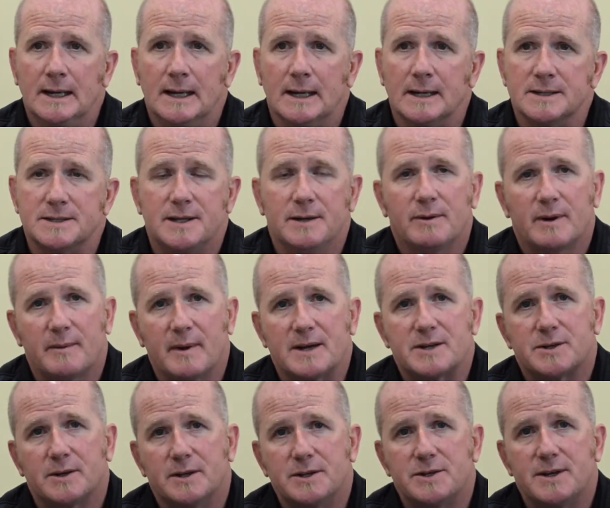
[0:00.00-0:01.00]
So you want to make
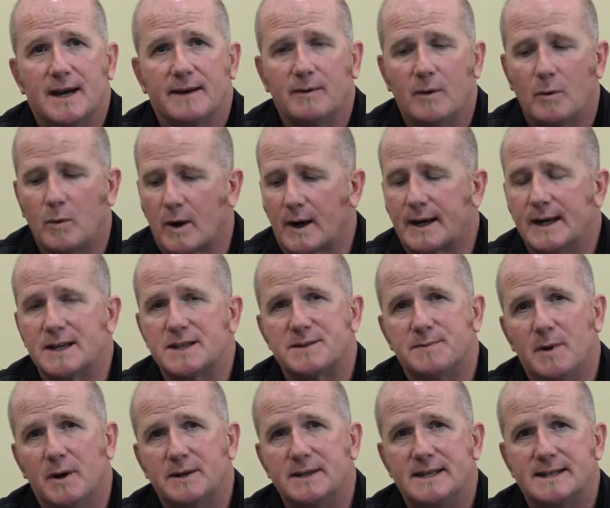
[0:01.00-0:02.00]
sure that you have a working
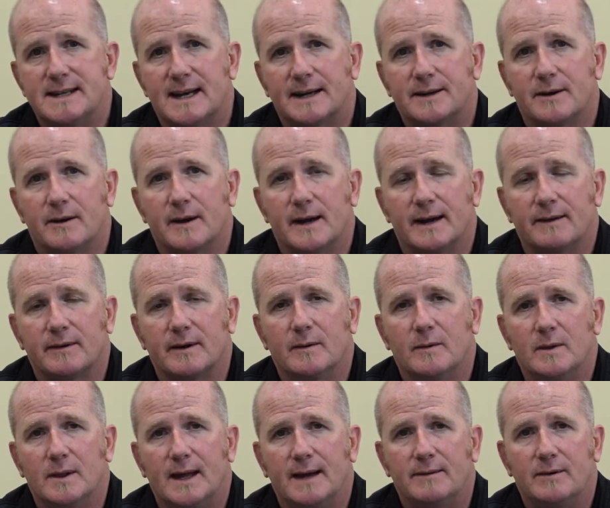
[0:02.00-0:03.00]
smoke detector on every
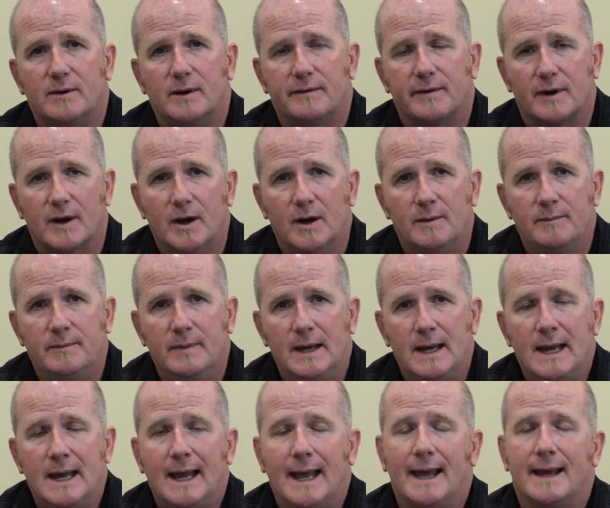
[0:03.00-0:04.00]
level of your home,
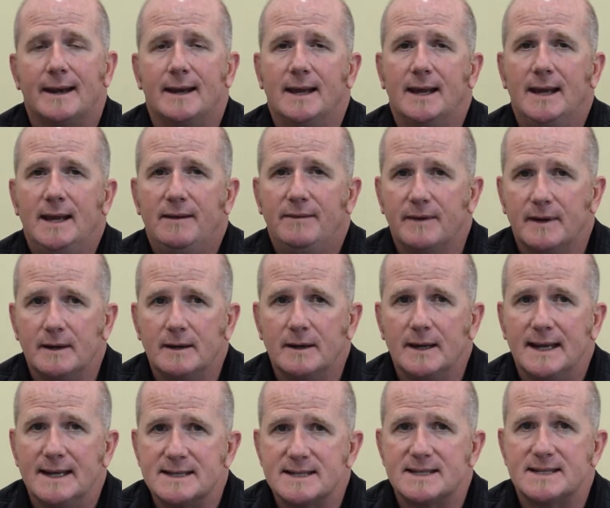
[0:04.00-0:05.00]
and even
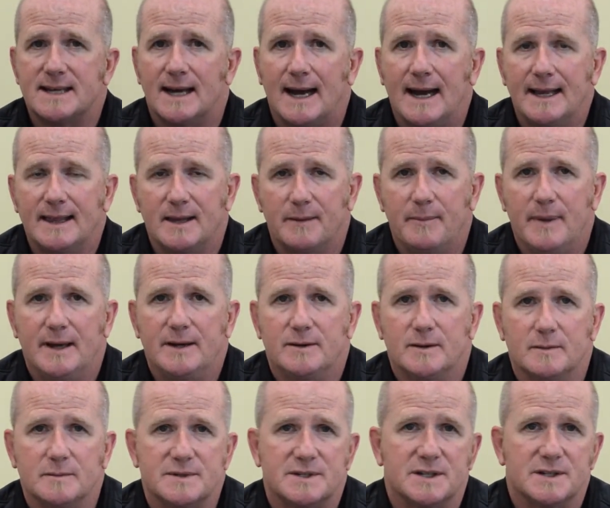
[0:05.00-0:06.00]
inside the
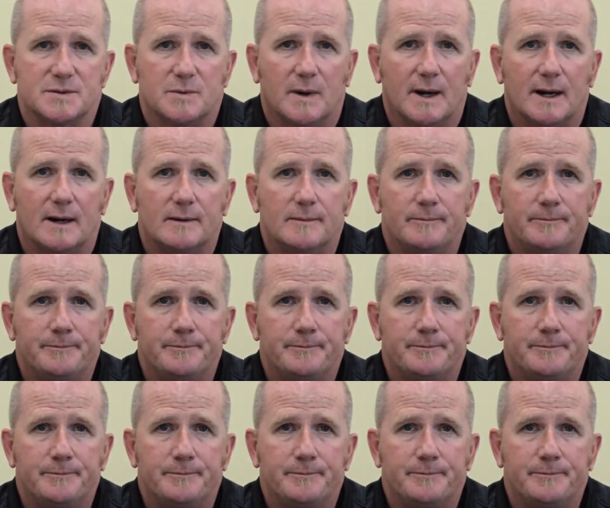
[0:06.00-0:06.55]
bedrooms as well.